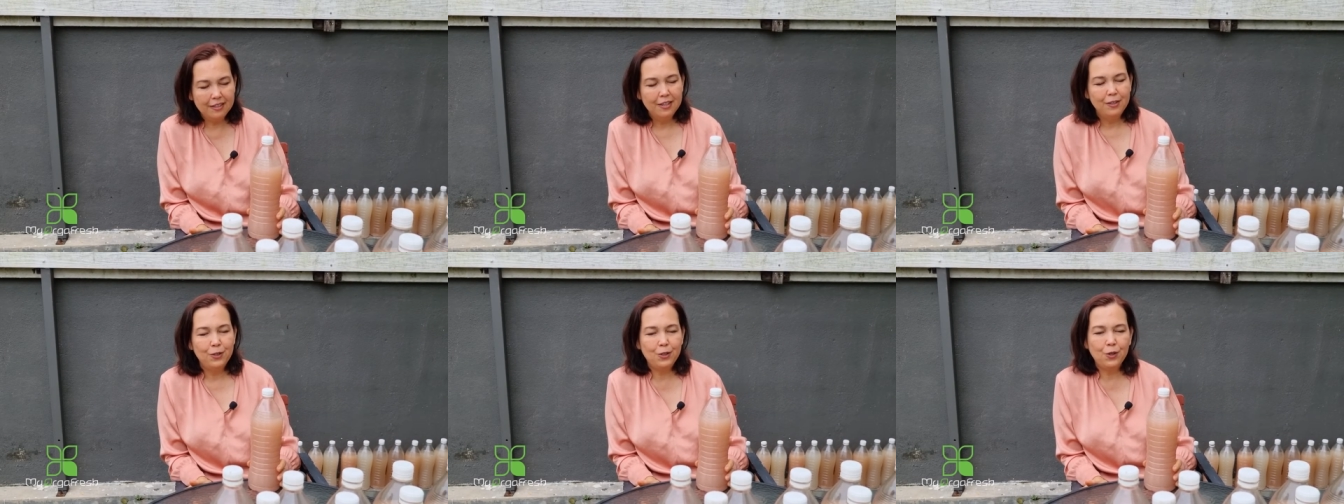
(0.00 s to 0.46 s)

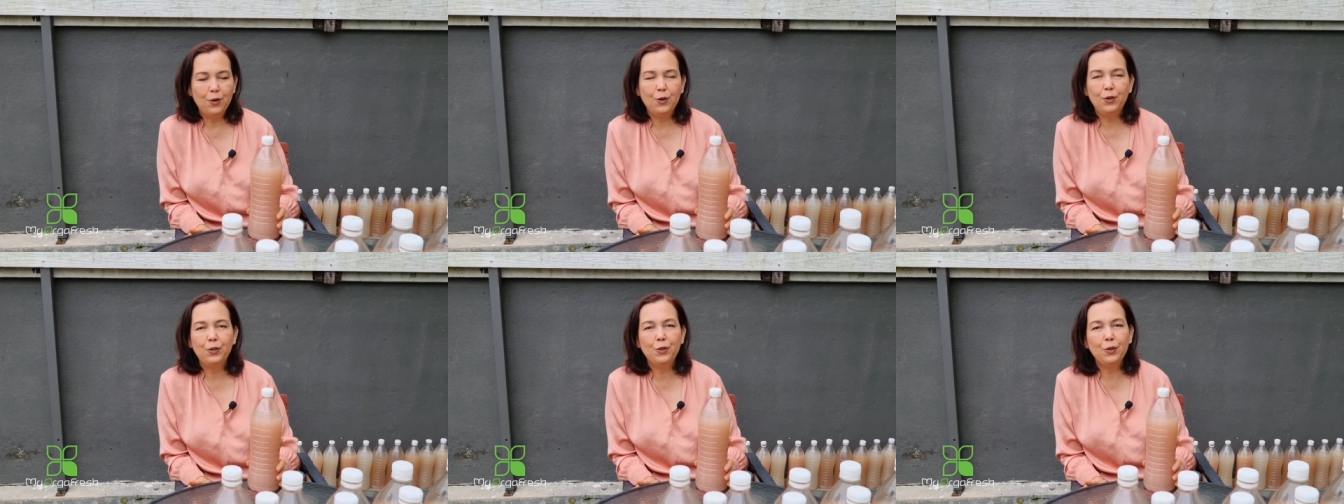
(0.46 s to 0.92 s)
So
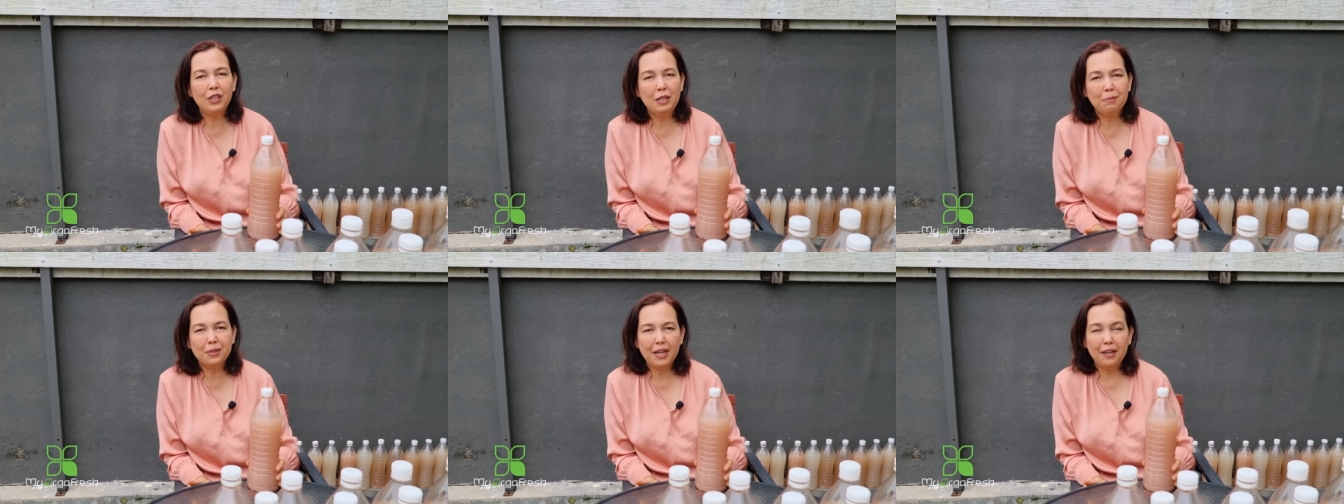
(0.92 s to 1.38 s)
good
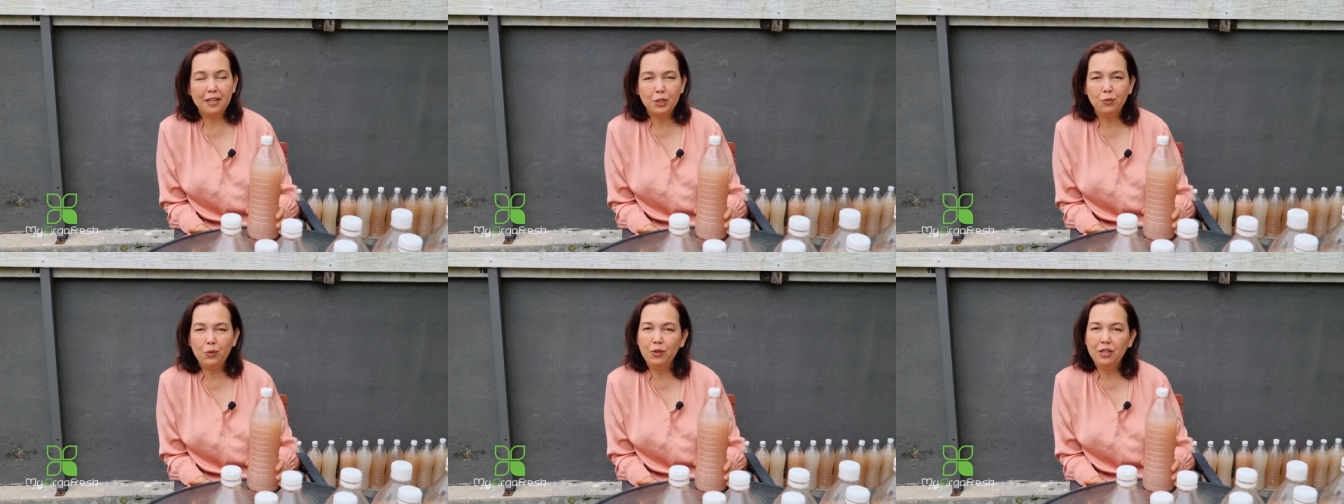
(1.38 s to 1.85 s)
tips like this
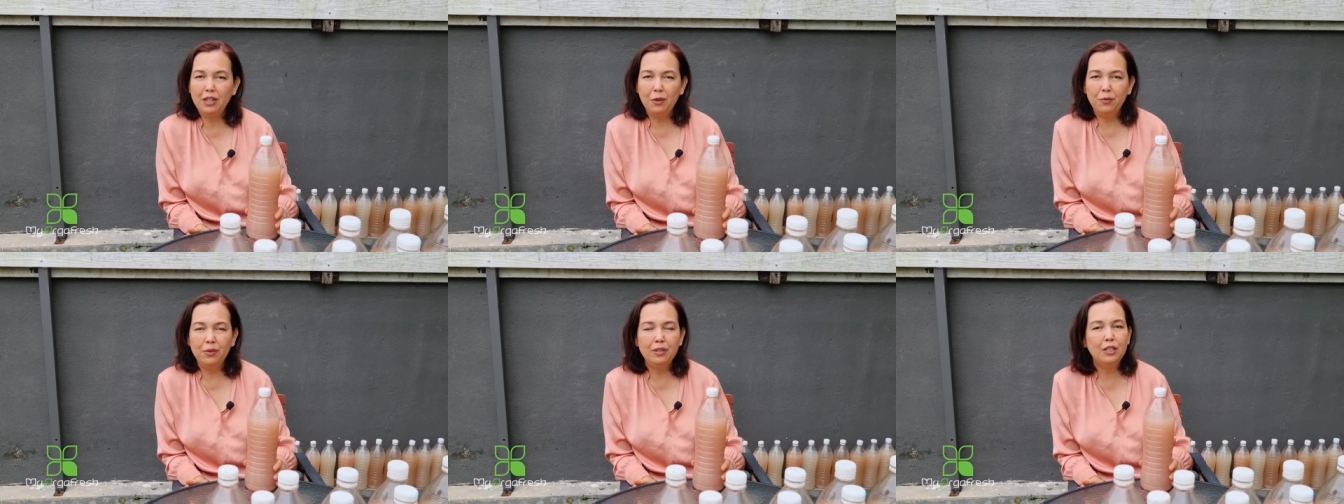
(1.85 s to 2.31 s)
will
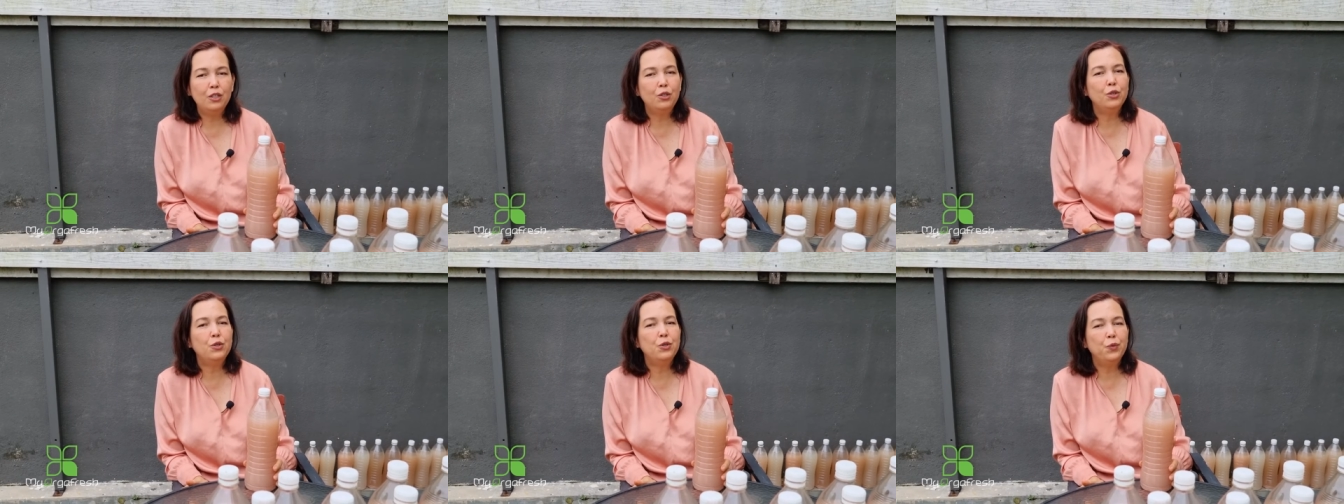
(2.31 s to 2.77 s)
deliver it to
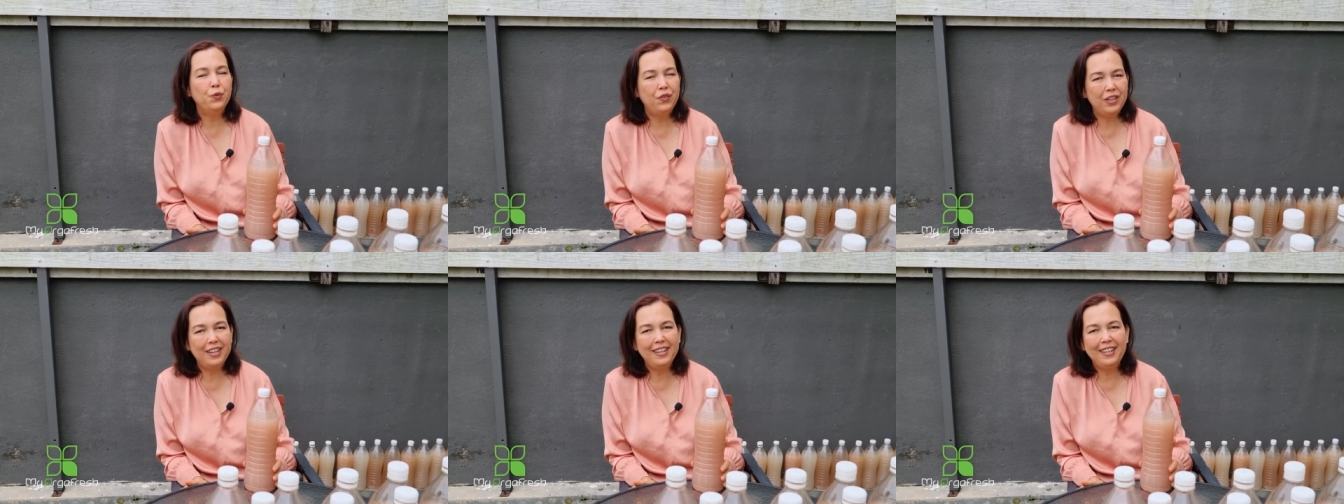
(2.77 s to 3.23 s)
you
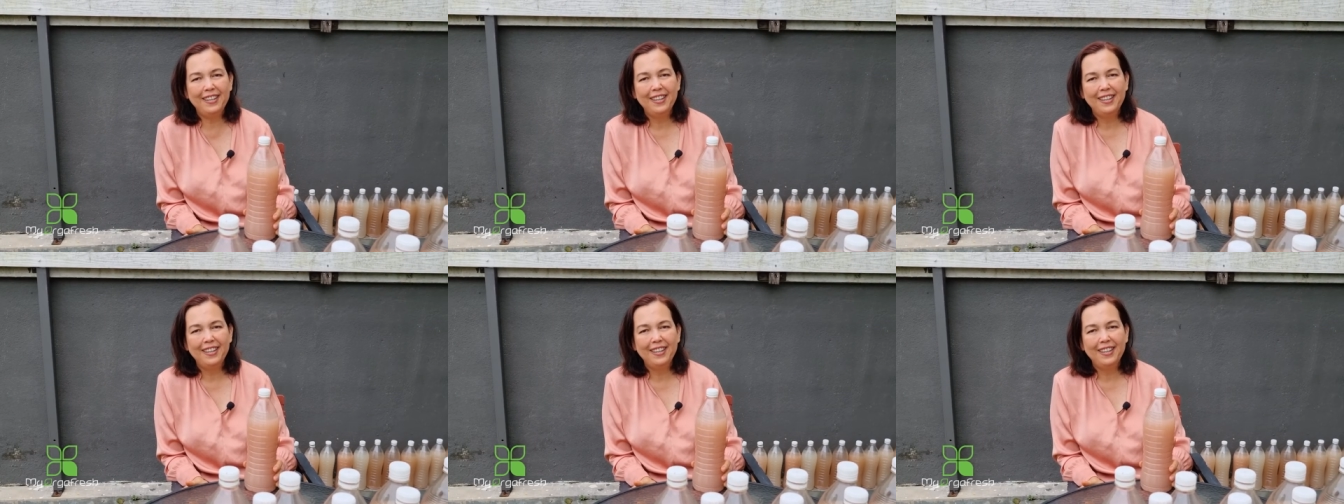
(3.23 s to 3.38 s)
weekly.